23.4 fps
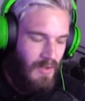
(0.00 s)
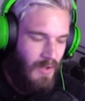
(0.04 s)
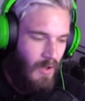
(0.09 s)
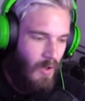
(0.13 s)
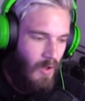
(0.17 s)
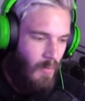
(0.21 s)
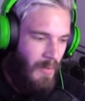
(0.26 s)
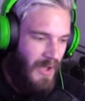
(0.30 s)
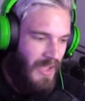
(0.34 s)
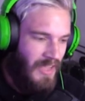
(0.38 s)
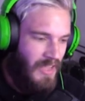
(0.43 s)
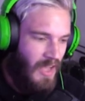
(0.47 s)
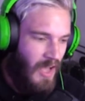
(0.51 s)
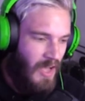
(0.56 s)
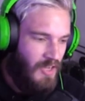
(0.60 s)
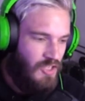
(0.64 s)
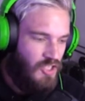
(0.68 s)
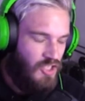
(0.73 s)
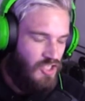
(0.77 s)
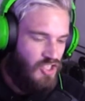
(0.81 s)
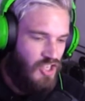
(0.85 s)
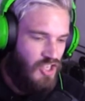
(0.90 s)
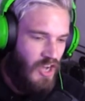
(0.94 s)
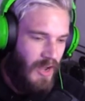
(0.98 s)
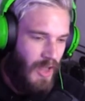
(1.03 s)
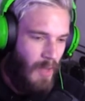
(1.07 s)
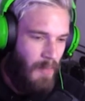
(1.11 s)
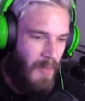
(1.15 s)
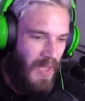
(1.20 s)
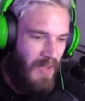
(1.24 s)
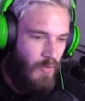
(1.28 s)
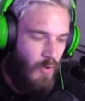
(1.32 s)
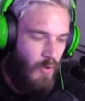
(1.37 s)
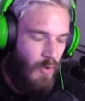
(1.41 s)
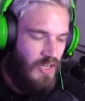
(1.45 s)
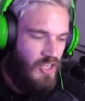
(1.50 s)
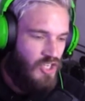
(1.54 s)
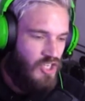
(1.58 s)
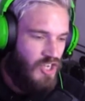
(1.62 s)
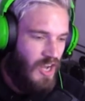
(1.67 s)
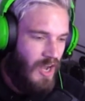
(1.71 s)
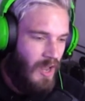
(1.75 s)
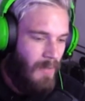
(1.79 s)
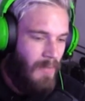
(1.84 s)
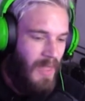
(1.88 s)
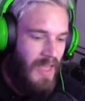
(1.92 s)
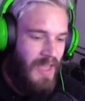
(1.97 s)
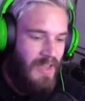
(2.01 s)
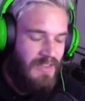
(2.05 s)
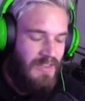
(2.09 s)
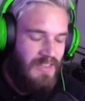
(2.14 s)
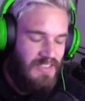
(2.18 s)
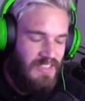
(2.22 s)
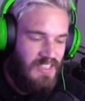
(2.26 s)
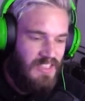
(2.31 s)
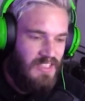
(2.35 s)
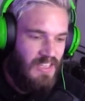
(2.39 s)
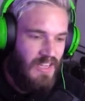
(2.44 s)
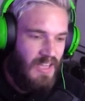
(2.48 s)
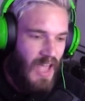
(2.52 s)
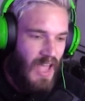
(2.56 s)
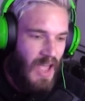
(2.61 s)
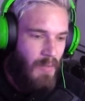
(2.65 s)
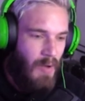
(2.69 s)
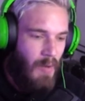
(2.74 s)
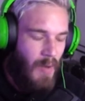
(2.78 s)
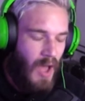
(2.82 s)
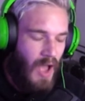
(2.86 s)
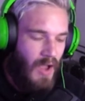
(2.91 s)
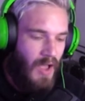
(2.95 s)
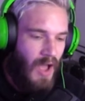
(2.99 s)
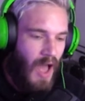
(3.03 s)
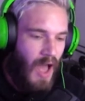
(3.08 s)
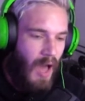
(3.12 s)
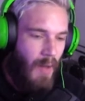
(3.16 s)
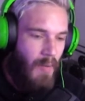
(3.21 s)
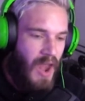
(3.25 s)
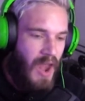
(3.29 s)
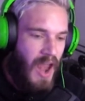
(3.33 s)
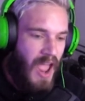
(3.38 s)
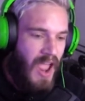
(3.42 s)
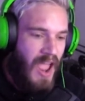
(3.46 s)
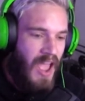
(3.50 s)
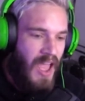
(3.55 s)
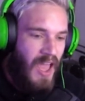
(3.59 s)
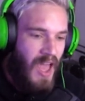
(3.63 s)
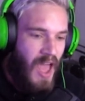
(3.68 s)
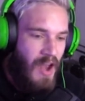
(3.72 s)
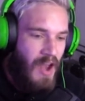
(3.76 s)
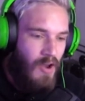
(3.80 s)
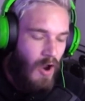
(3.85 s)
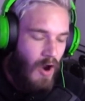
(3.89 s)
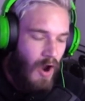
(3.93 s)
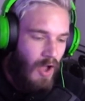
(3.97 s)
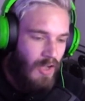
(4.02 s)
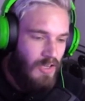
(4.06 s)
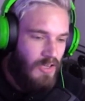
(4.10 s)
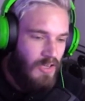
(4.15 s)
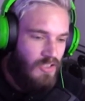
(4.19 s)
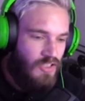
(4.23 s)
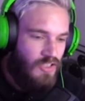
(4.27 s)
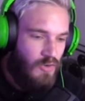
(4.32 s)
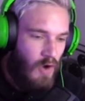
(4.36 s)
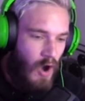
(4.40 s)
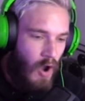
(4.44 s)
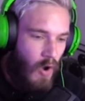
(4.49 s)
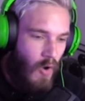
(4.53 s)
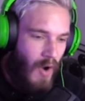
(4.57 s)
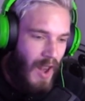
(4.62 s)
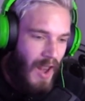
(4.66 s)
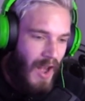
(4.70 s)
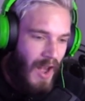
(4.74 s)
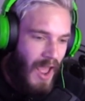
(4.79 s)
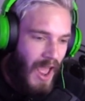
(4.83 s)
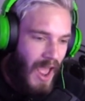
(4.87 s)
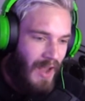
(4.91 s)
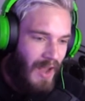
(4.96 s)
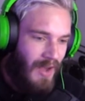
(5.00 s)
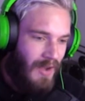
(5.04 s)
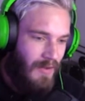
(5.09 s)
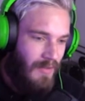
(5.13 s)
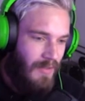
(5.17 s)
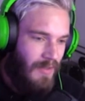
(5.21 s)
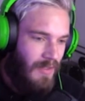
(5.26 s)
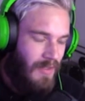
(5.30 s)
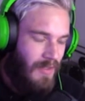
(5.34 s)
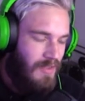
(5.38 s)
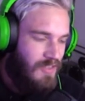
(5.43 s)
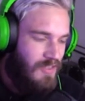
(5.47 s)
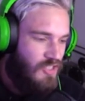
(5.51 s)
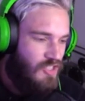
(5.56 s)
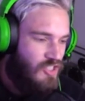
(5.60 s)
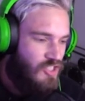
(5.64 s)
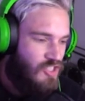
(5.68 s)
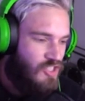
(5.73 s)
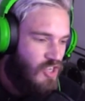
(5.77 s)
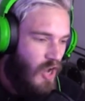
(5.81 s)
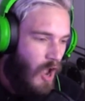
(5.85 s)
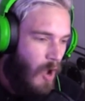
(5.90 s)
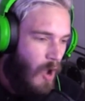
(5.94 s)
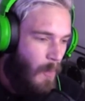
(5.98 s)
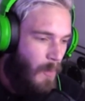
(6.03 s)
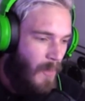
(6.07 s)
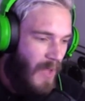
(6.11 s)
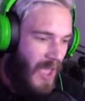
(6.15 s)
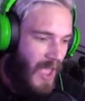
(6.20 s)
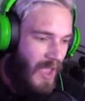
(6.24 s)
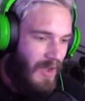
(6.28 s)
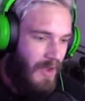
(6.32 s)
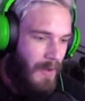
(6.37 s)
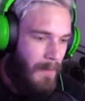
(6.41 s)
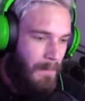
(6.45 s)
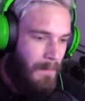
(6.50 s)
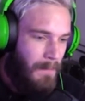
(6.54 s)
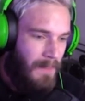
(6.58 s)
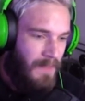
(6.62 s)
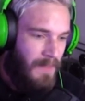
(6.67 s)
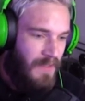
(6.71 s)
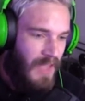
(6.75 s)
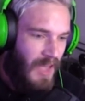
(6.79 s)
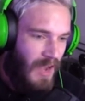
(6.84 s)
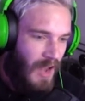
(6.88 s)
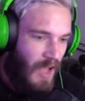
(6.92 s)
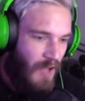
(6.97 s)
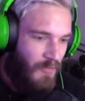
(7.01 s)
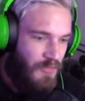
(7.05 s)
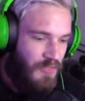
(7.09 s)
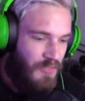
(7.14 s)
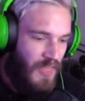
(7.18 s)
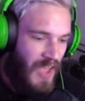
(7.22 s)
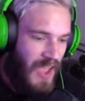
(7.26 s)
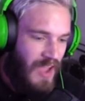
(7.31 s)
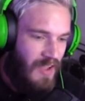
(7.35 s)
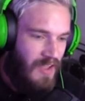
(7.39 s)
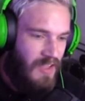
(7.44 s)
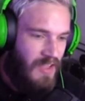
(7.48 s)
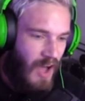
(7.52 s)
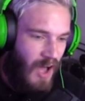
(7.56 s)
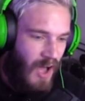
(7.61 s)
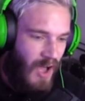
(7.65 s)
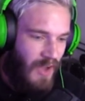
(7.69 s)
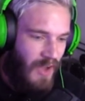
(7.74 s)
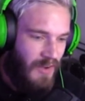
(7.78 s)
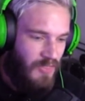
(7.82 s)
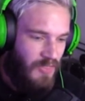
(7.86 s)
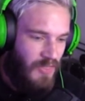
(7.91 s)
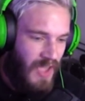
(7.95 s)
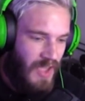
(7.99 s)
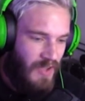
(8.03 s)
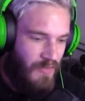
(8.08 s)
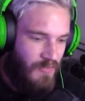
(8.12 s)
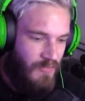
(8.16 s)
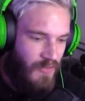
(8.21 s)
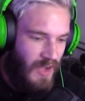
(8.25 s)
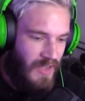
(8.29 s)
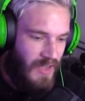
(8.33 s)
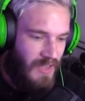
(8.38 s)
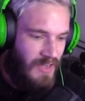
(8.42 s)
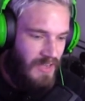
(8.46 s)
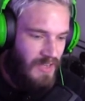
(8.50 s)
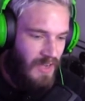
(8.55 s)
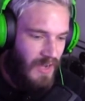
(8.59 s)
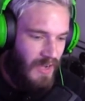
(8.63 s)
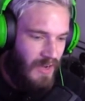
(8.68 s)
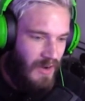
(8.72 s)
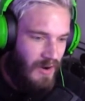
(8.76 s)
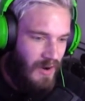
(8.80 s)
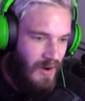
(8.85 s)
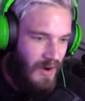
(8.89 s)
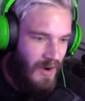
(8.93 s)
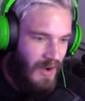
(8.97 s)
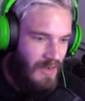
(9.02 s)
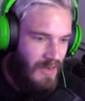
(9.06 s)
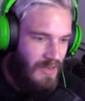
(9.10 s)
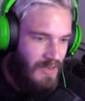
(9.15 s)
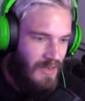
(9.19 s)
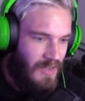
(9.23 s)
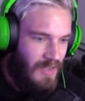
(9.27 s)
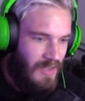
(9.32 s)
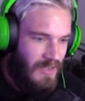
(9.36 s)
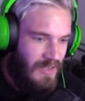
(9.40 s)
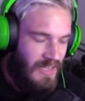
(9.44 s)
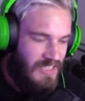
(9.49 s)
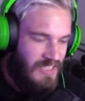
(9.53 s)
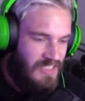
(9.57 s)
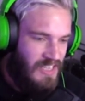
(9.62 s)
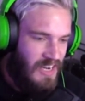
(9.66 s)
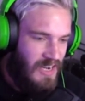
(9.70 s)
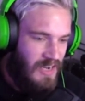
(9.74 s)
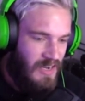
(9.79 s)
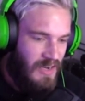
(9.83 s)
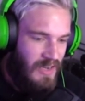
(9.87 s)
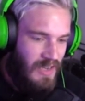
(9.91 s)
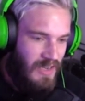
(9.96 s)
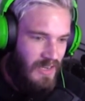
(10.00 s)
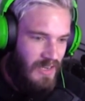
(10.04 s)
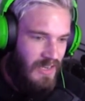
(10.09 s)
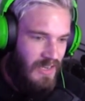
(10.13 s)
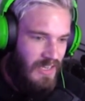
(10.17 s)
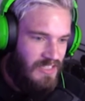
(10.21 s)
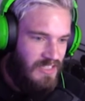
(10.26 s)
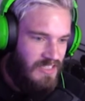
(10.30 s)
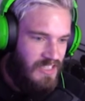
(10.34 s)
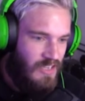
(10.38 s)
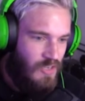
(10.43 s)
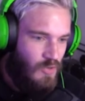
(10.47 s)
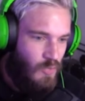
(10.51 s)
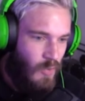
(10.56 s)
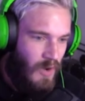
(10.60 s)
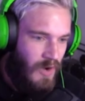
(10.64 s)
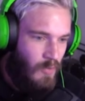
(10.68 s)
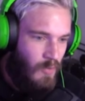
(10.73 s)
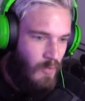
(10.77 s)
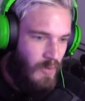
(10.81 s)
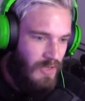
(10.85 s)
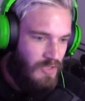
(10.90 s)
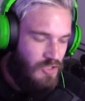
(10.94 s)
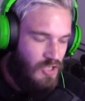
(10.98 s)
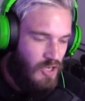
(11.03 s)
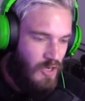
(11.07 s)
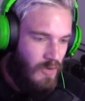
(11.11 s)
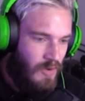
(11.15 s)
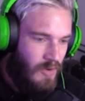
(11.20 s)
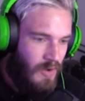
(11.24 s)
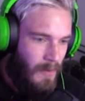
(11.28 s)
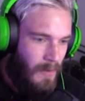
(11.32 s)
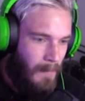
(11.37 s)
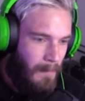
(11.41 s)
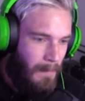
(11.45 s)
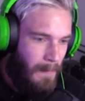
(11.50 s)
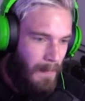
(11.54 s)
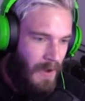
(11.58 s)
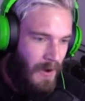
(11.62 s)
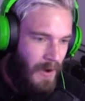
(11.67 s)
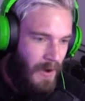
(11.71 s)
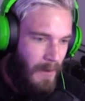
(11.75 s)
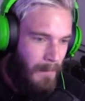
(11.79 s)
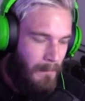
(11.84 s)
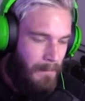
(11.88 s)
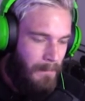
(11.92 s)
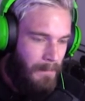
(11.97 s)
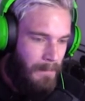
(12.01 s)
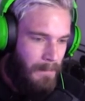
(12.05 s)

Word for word: Oh my god, just shut up. Everyone shut up. This is a game about comedy, and you're all just ruining it. Stupid. Get off! Thank God! Thank fucking God! All right. Listen, listen, listen. You want a real joke? All right.